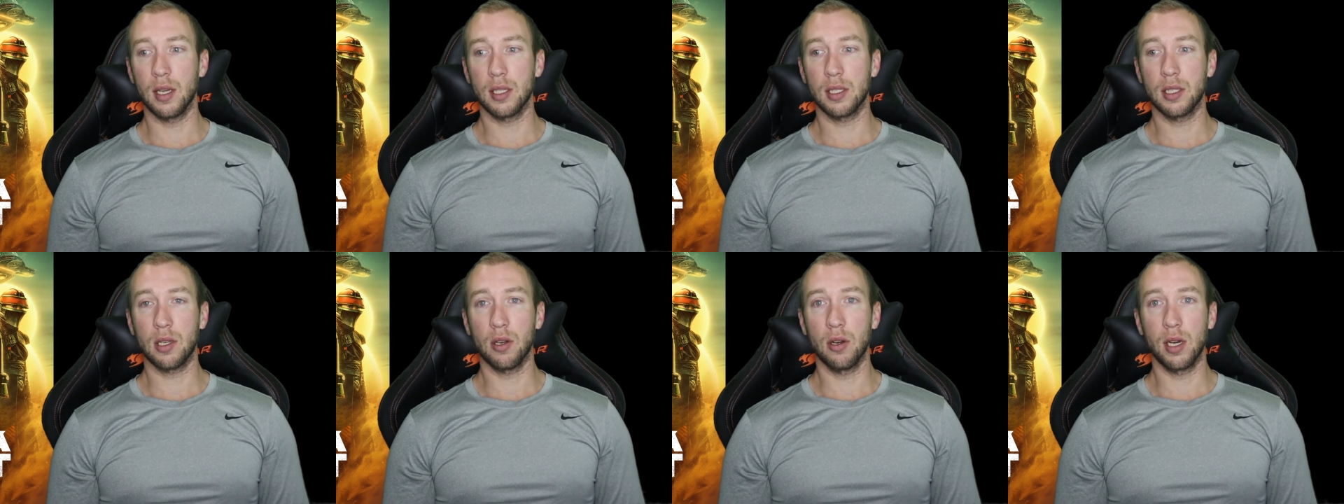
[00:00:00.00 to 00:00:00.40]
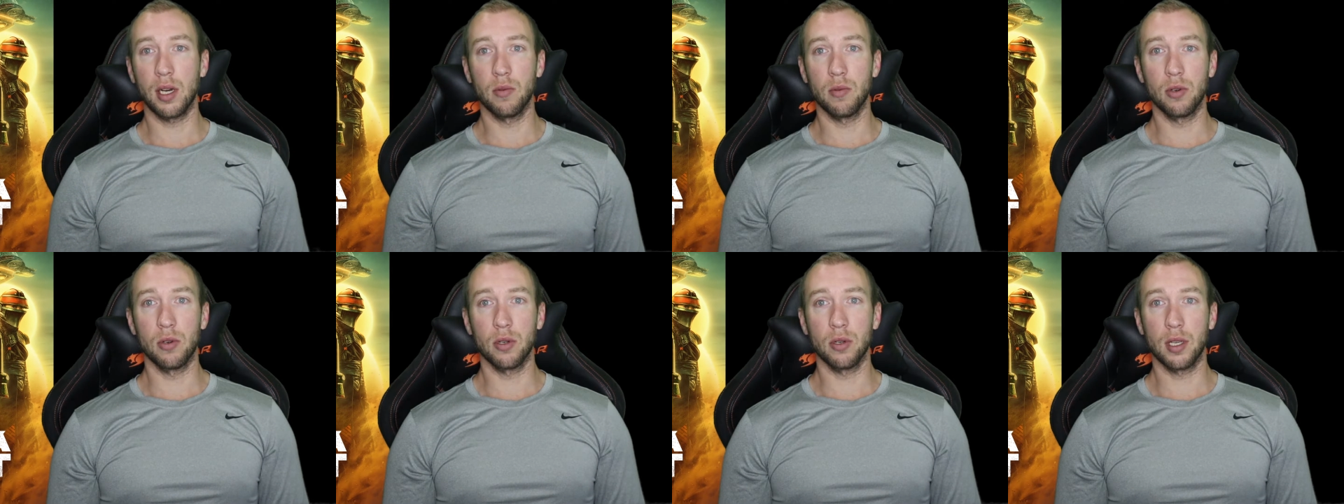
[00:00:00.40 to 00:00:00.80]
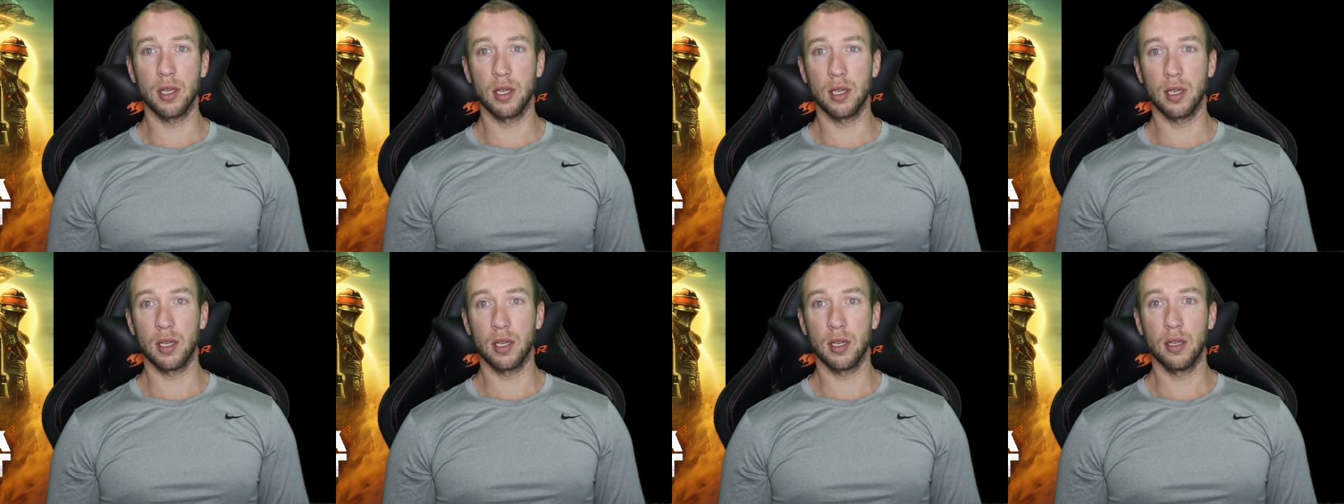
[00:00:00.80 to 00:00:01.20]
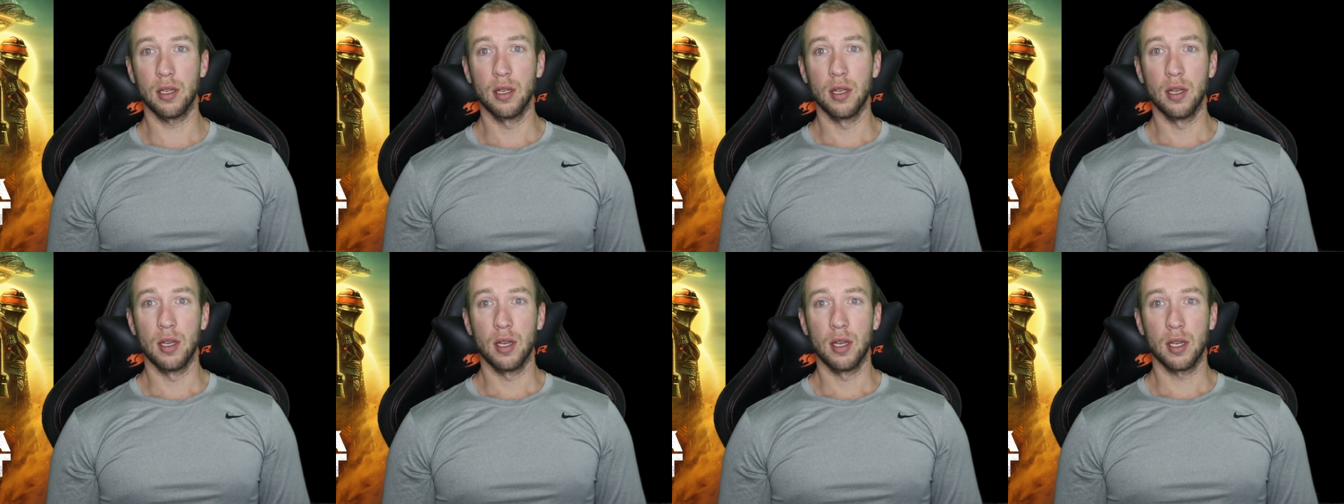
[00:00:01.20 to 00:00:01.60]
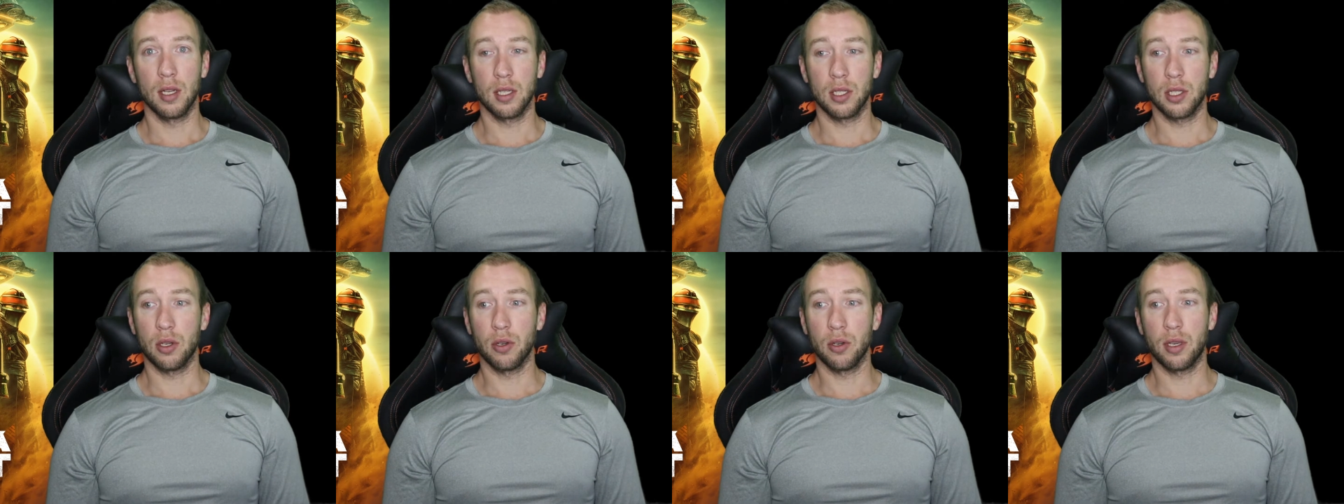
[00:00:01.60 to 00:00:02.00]
Skywalker,
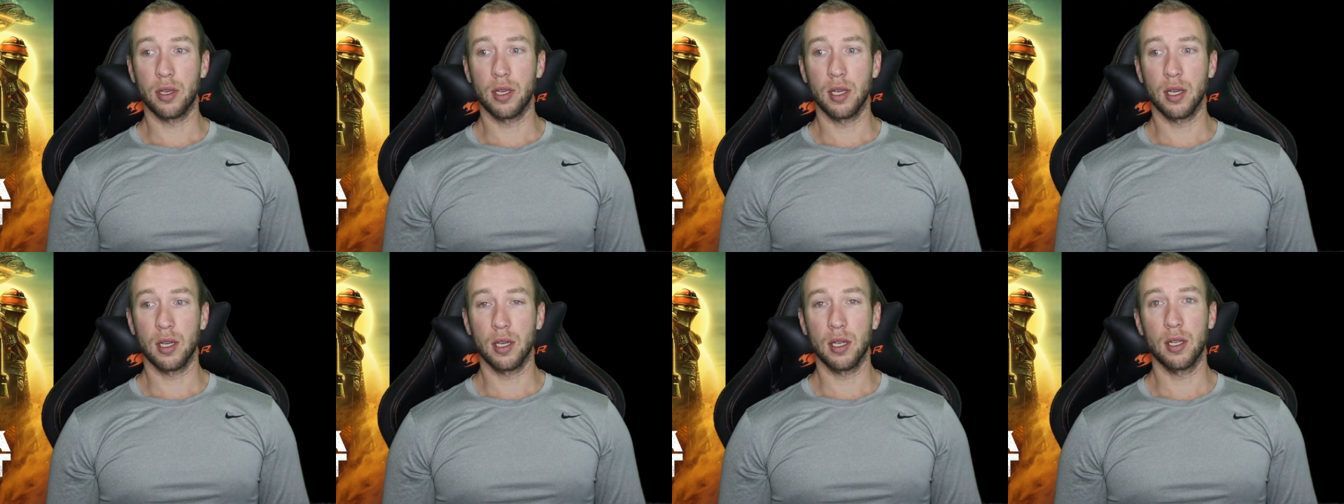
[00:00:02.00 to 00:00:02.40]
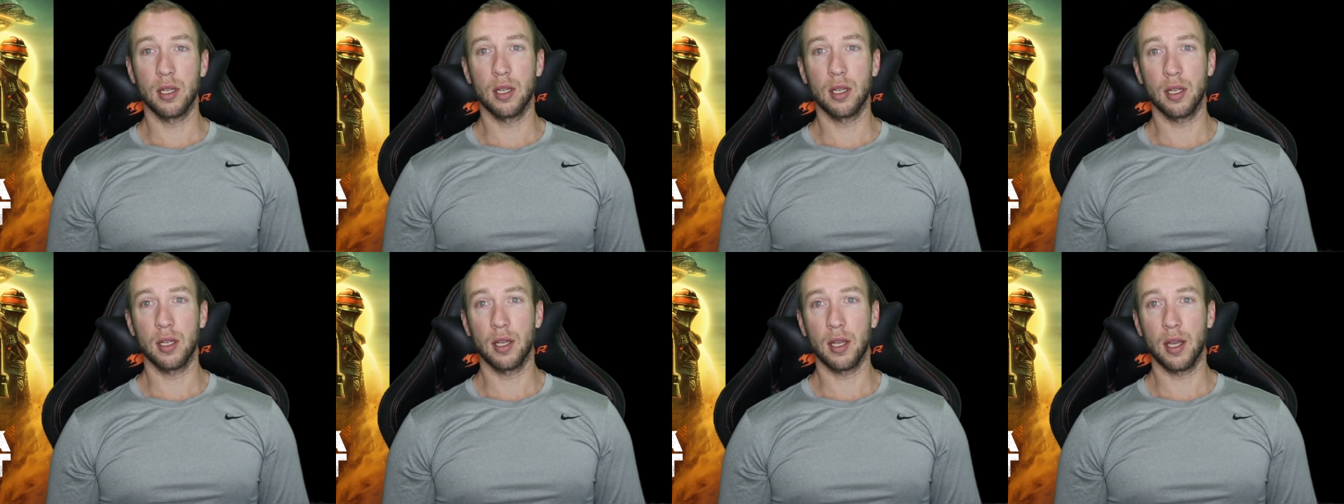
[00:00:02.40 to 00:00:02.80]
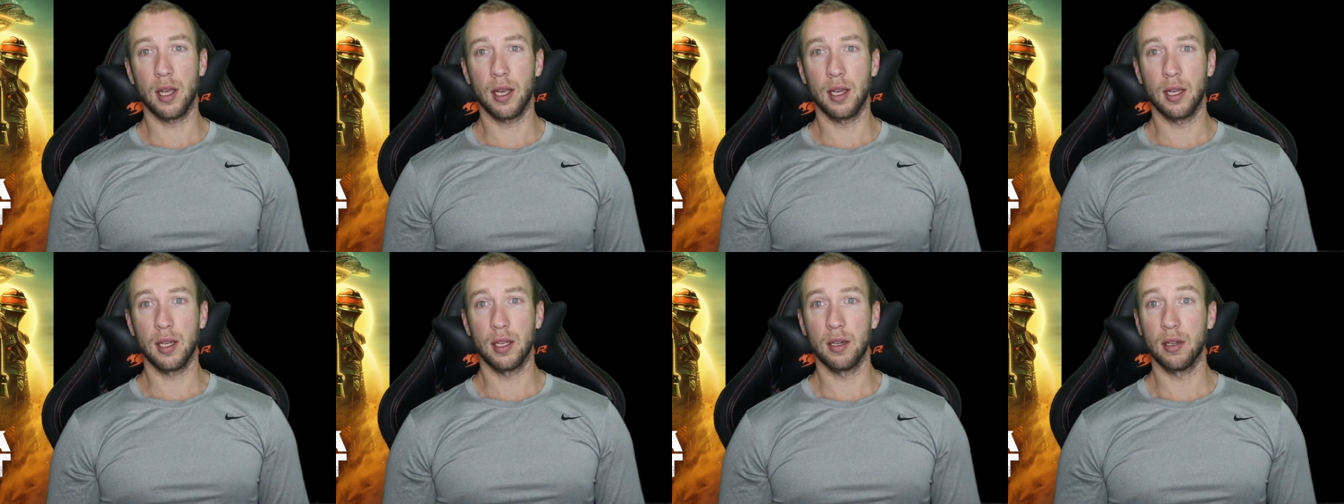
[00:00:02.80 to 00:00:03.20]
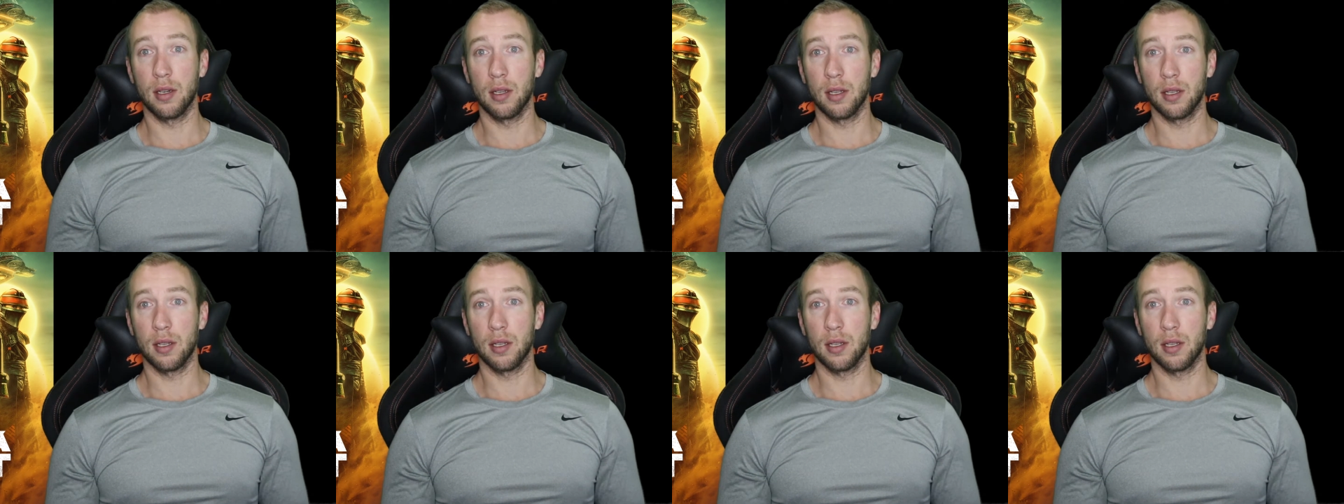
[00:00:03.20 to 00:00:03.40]
Ahsoka, and